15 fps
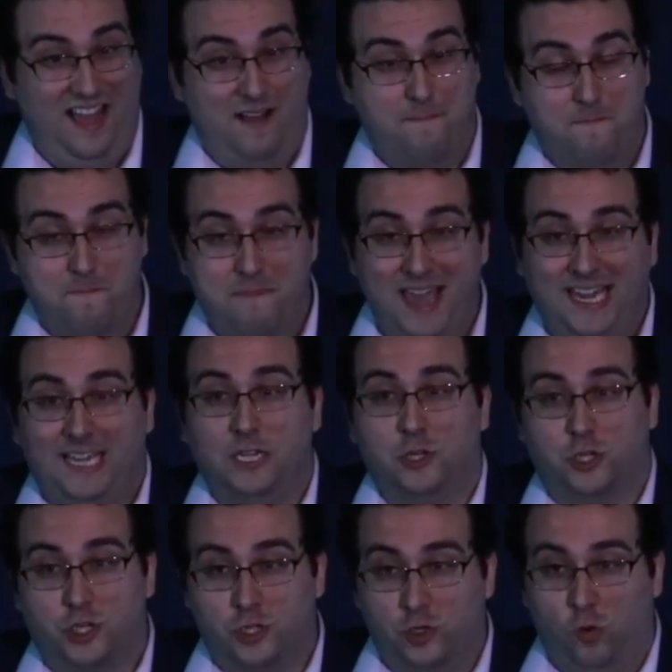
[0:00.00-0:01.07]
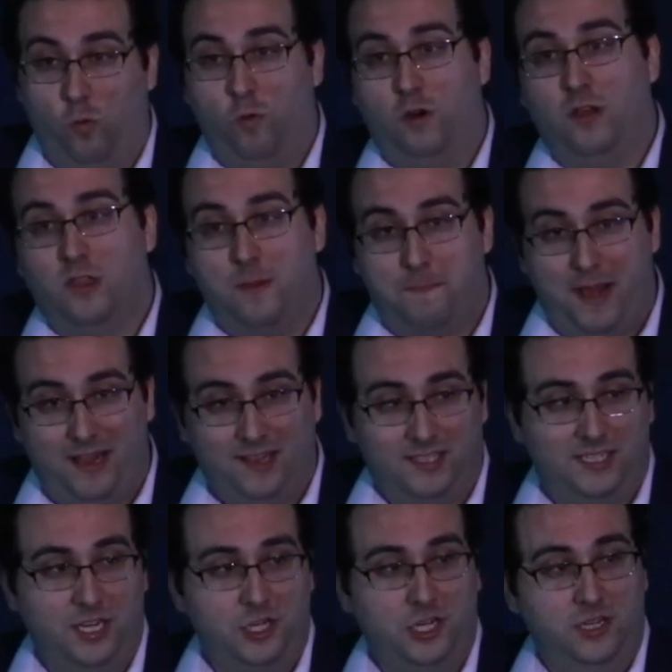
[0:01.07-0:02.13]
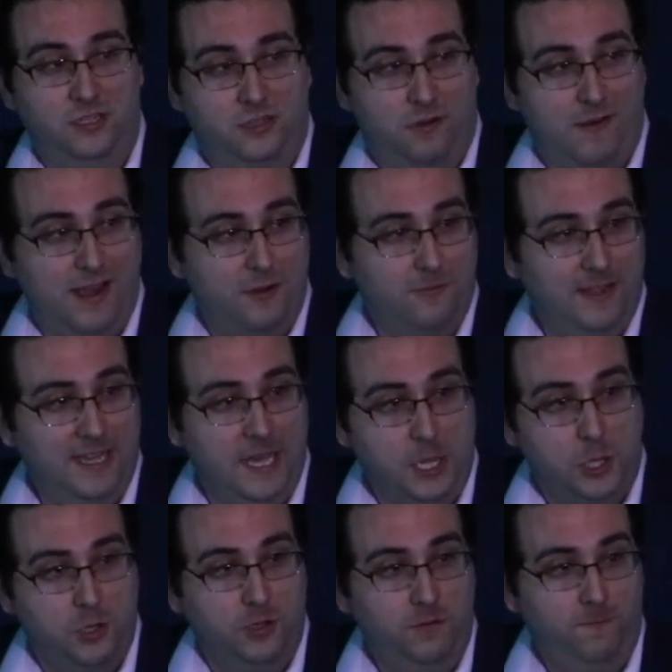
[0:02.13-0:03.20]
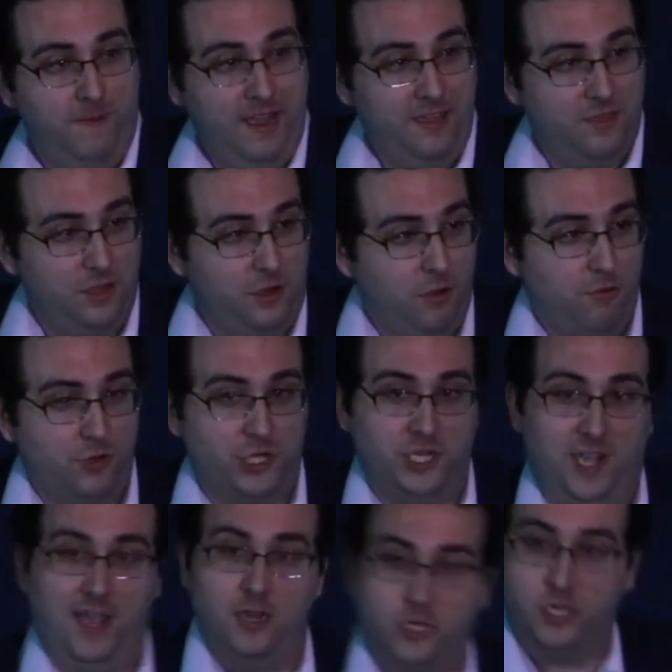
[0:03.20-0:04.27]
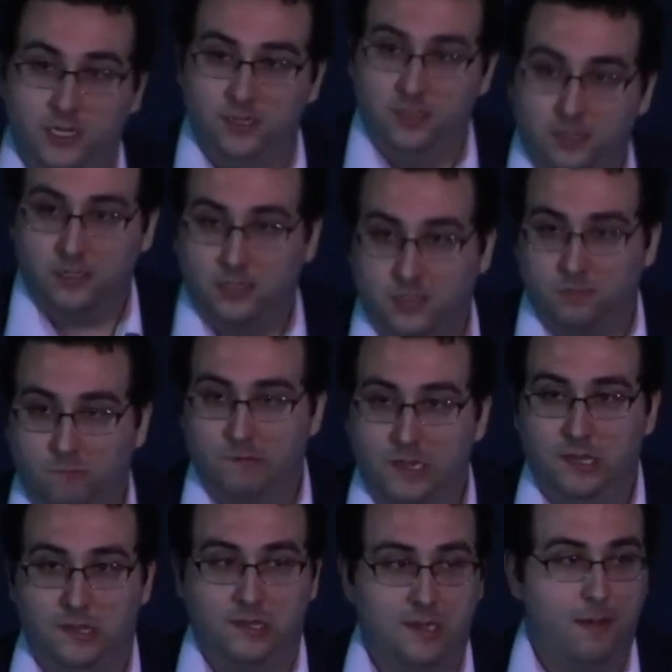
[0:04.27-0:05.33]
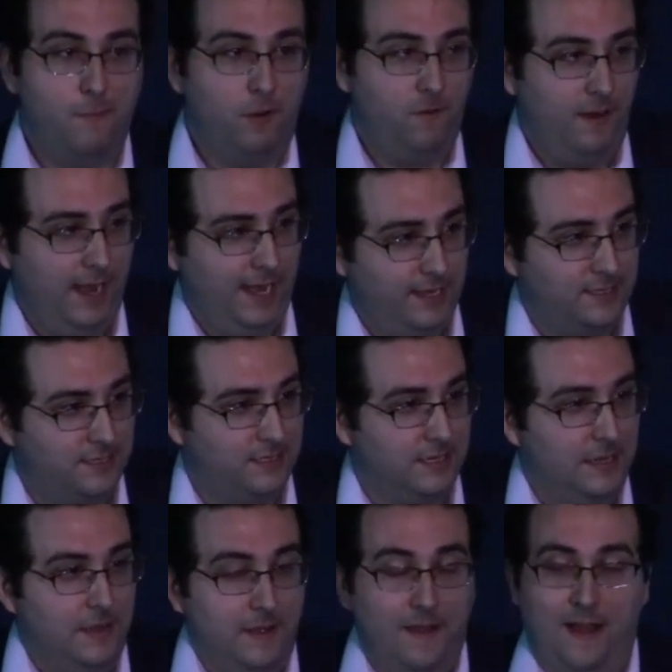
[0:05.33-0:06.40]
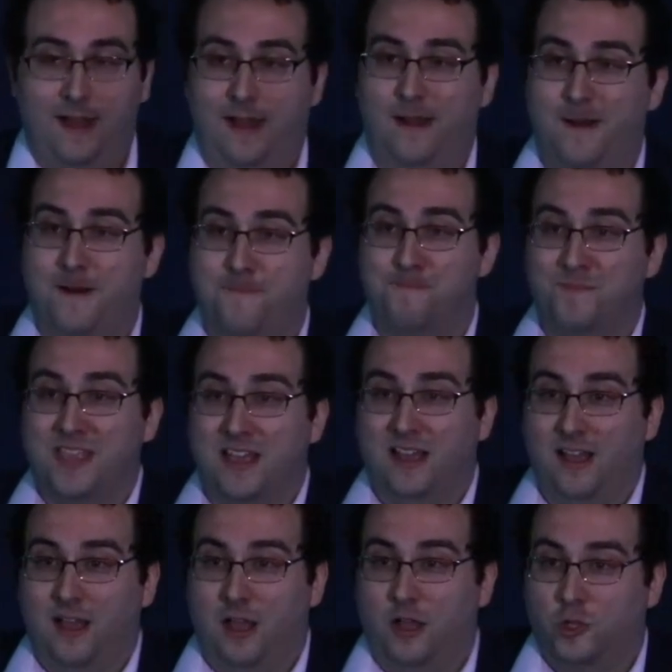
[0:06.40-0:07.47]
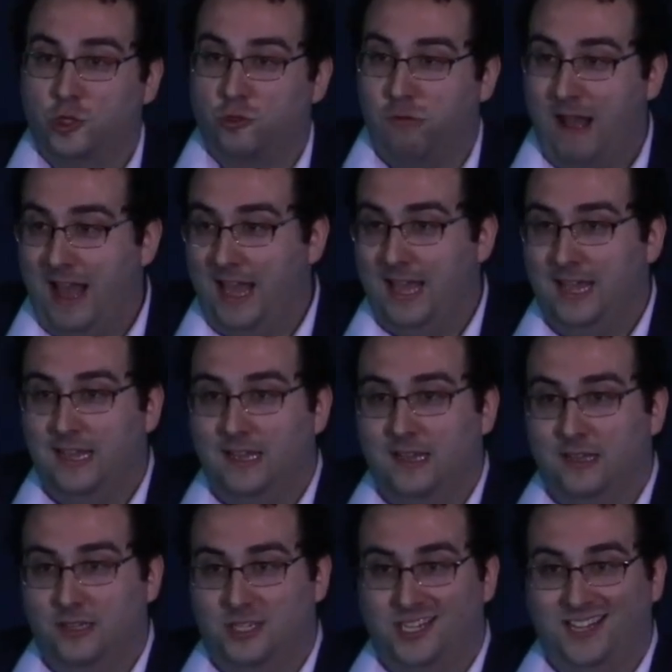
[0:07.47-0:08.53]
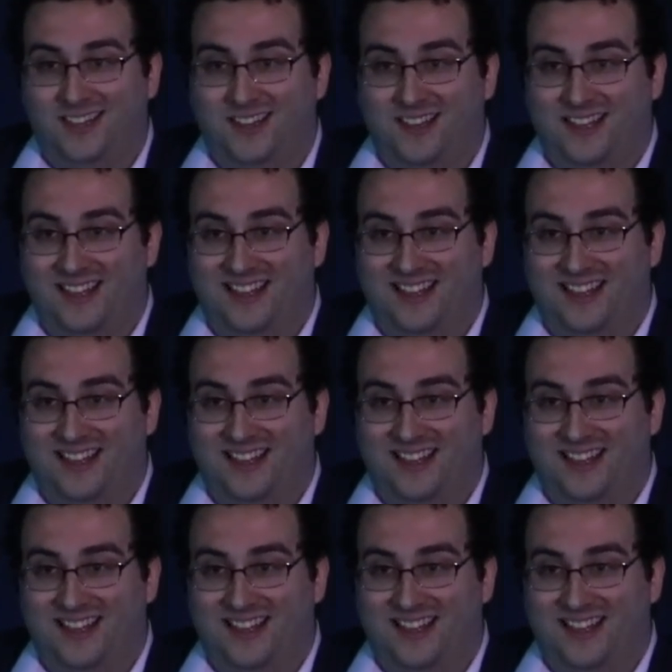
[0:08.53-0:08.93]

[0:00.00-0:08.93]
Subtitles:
making sure that politicians are entering in good faith negotiations with Democrats, trying to